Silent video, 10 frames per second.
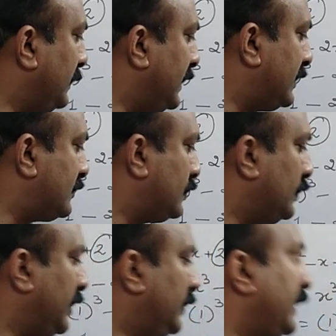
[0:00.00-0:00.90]
minus
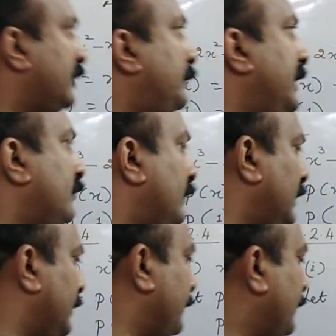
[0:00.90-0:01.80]
2 into x plus
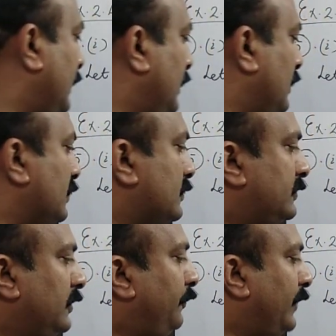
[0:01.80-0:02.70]
1.
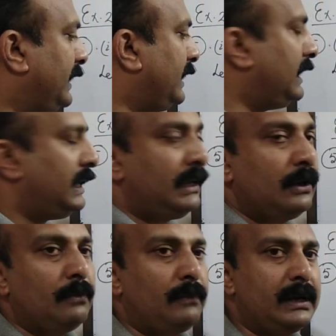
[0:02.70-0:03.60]
So
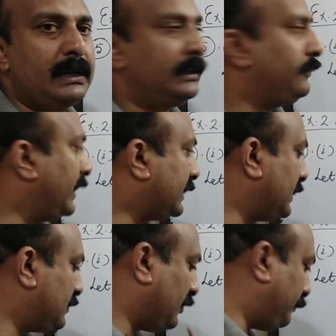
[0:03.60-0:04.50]
finally, what are the
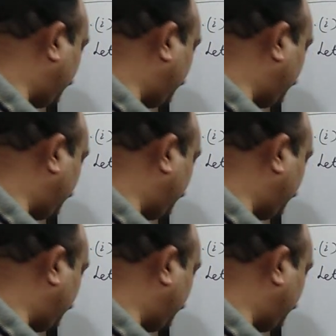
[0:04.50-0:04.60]
factors of